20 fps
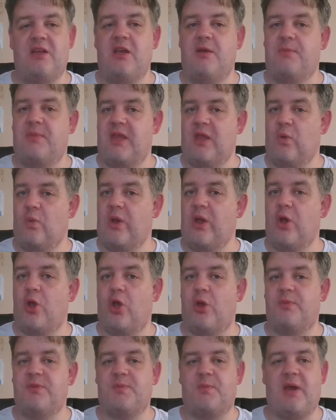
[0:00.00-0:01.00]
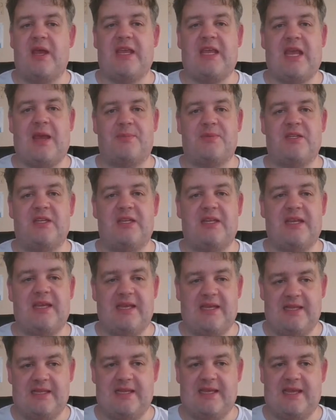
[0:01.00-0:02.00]
being welcomed by Captain
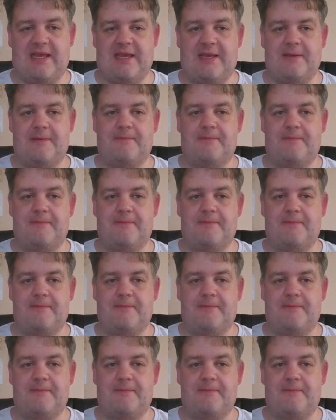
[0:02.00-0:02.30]
Killy.